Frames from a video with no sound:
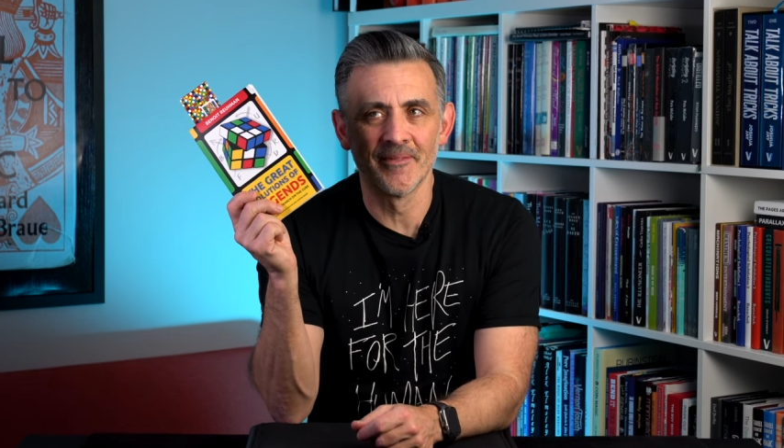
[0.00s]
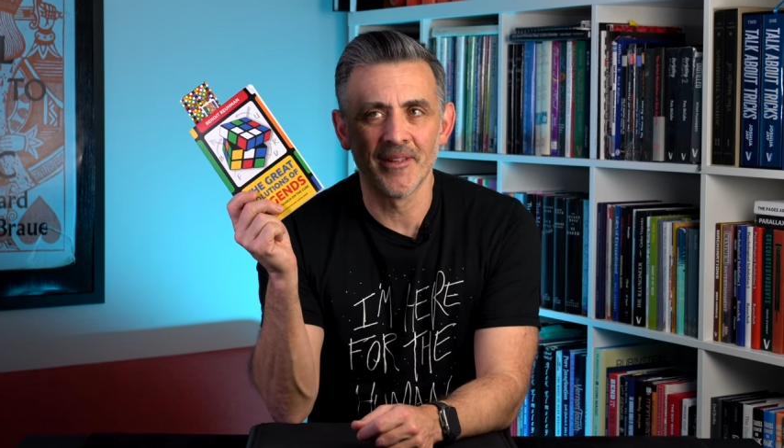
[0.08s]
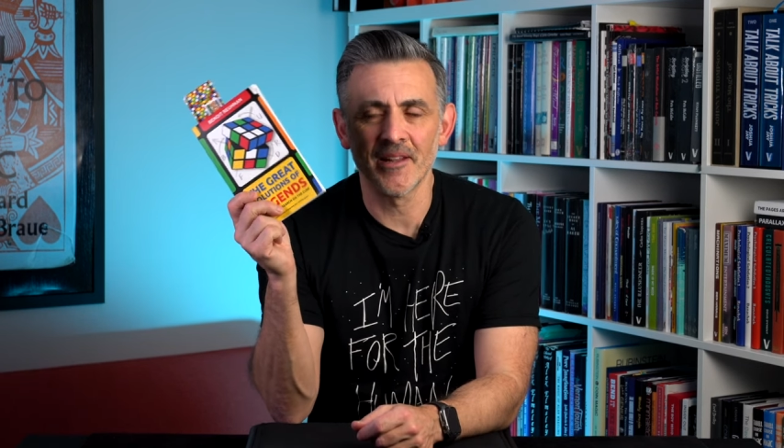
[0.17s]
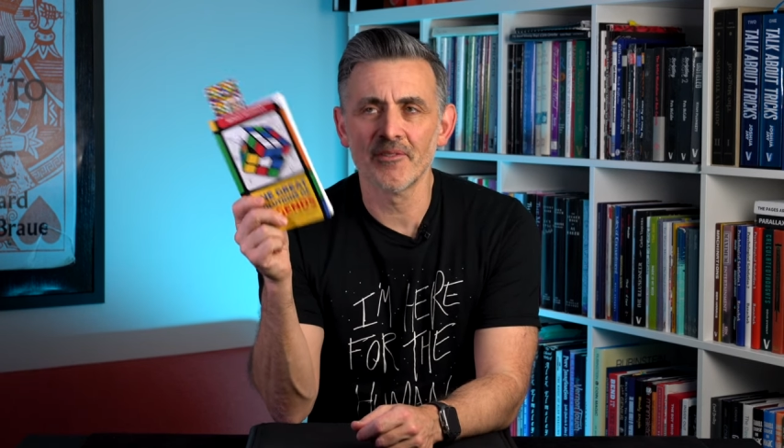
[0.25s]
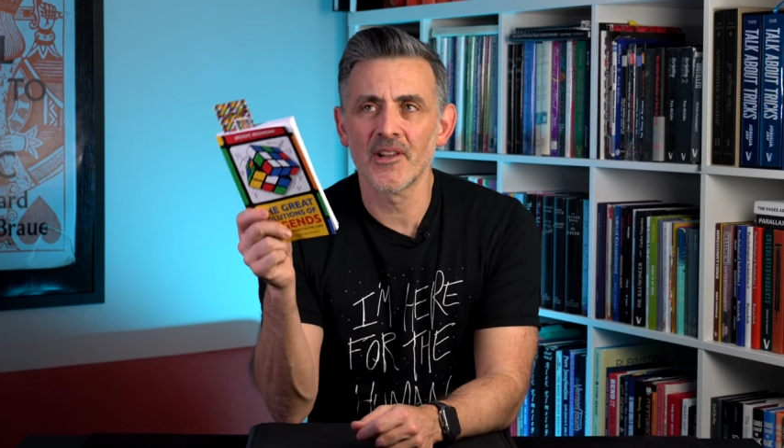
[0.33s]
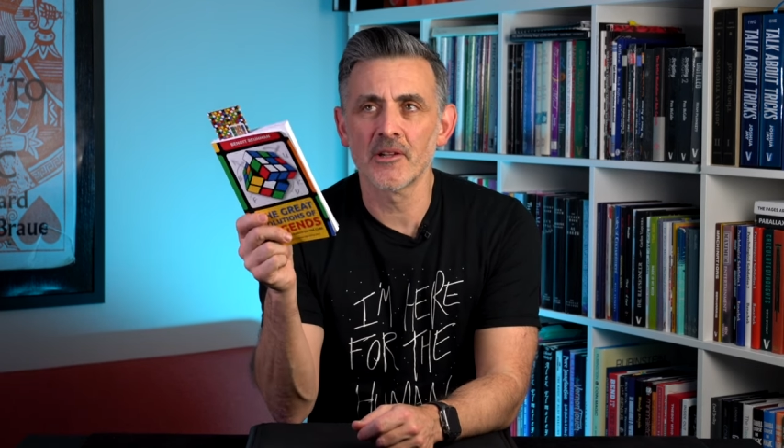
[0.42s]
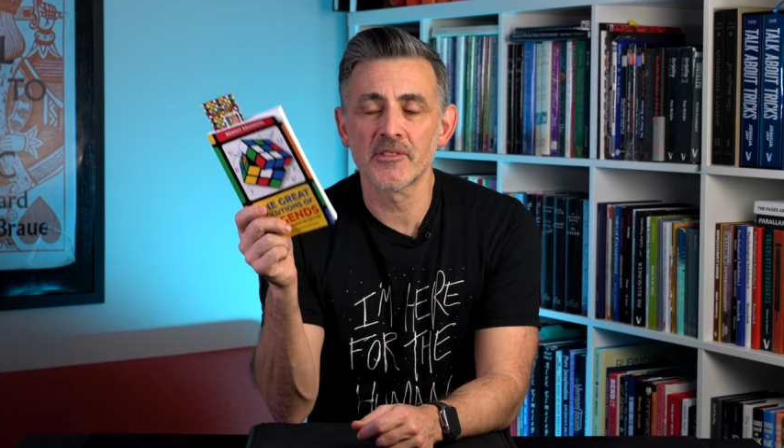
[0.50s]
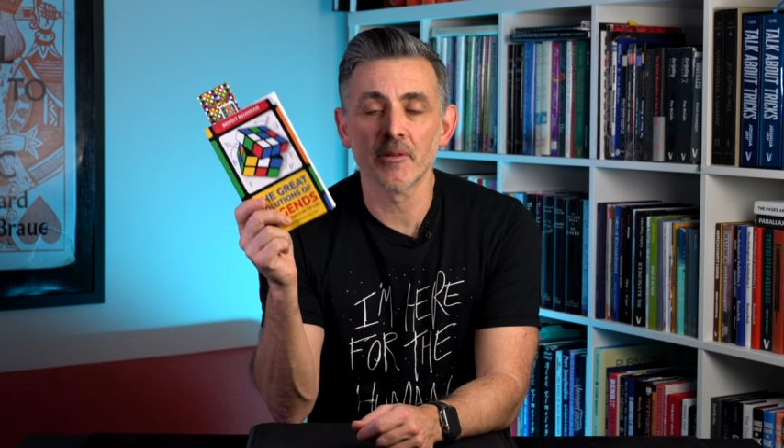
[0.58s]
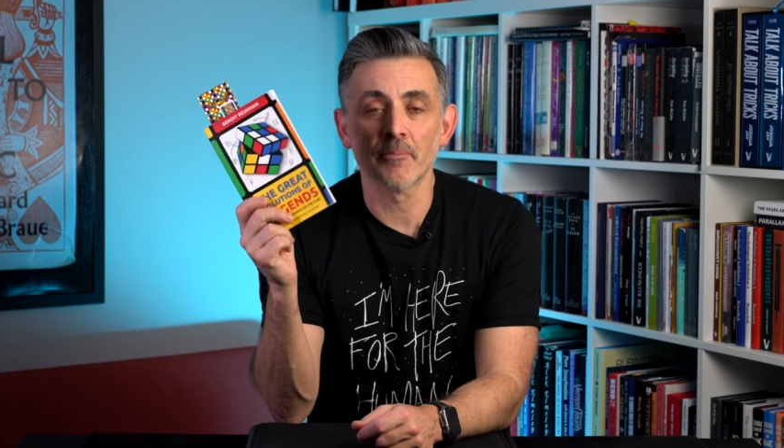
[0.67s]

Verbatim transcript: anything else?